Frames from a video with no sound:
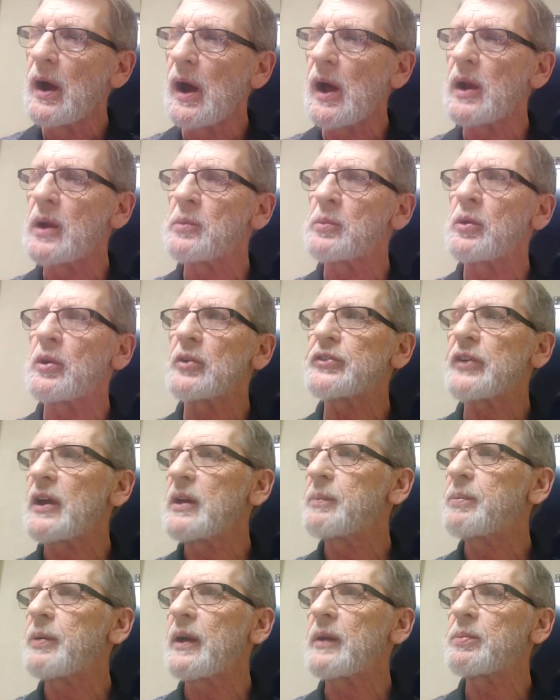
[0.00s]
All I want to
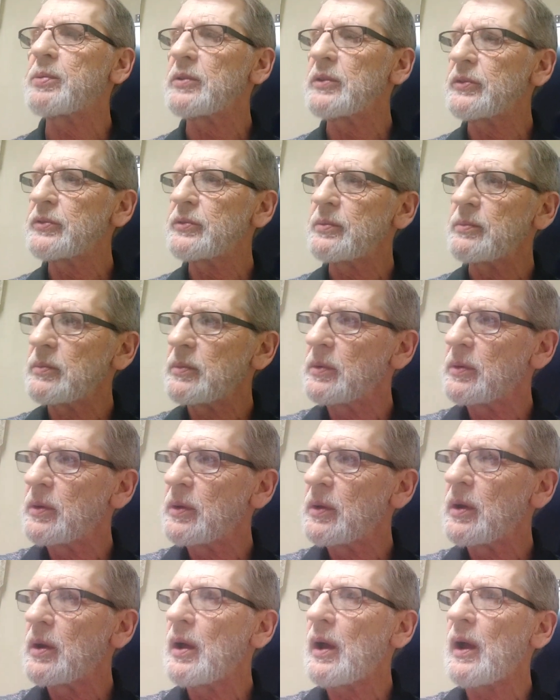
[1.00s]
say, people, is
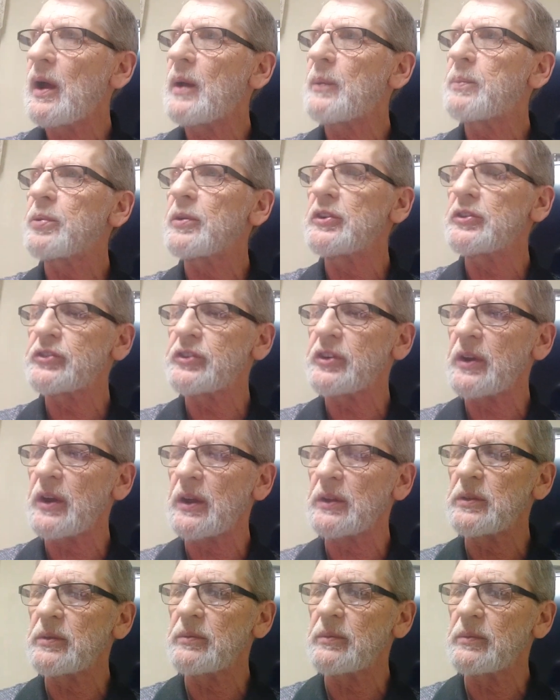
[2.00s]
I
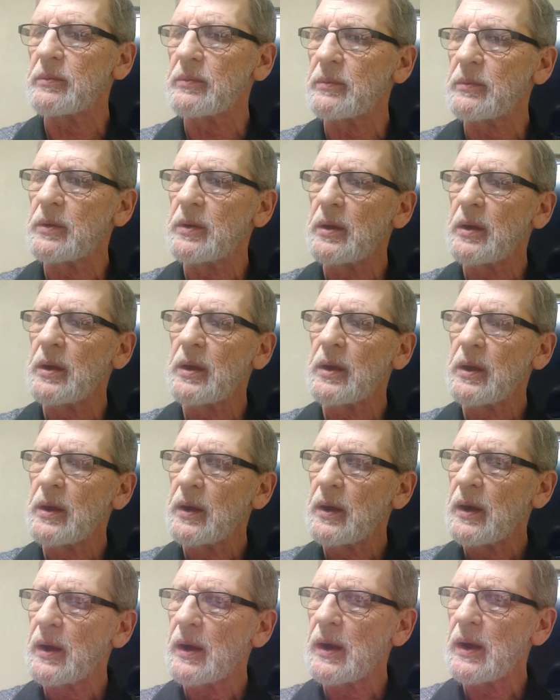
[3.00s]
appreciate
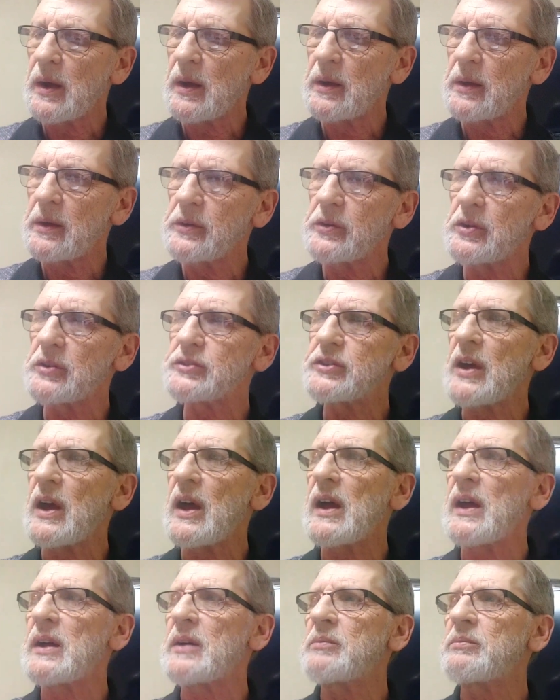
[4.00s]
your
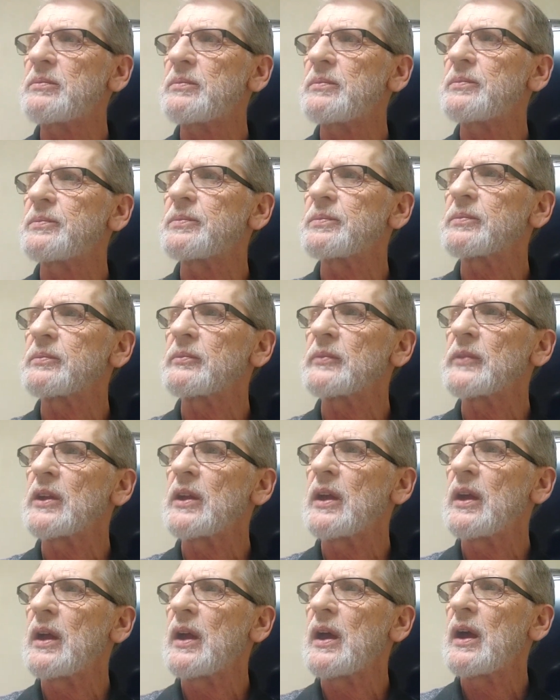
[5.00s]
time.
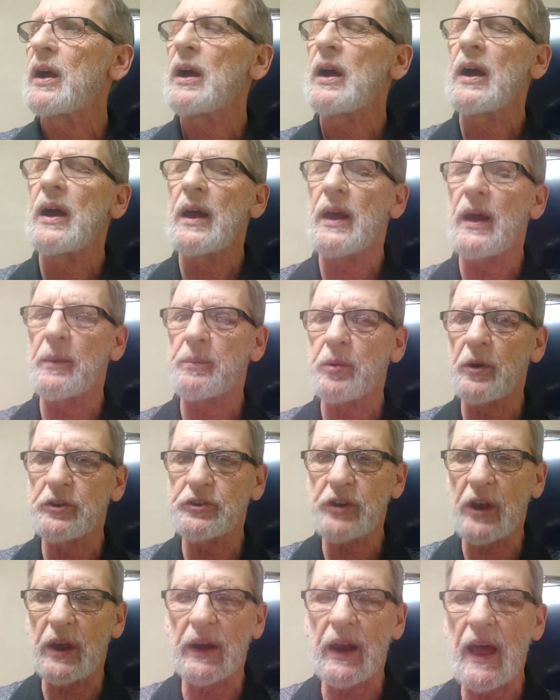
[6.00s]
I
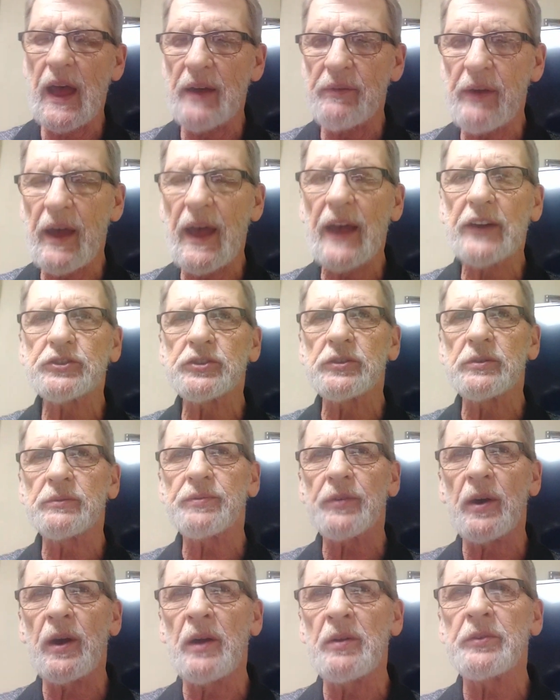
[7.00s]
appreciate Live Action
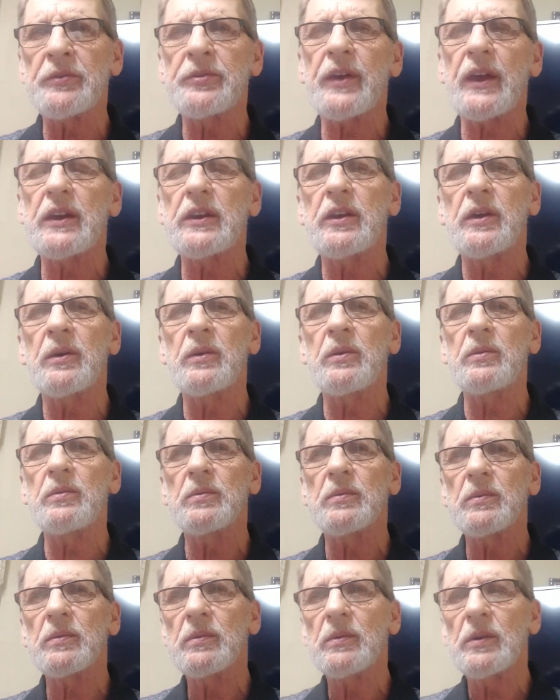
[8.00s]
for all that they
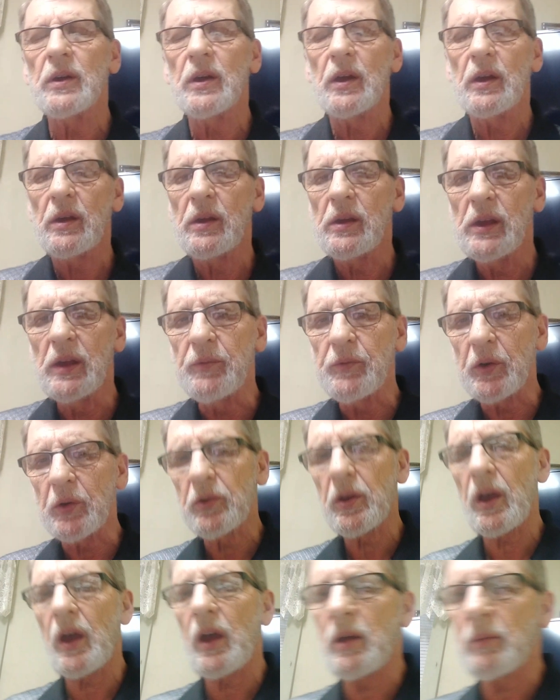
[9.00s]
do. If you
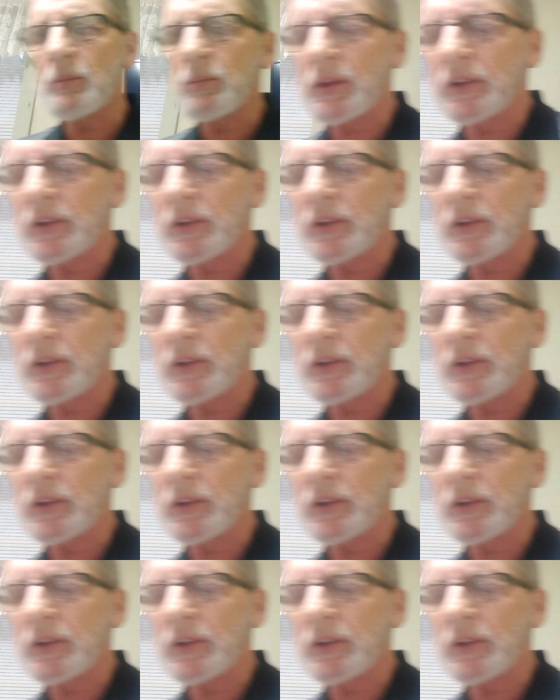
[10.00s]
can,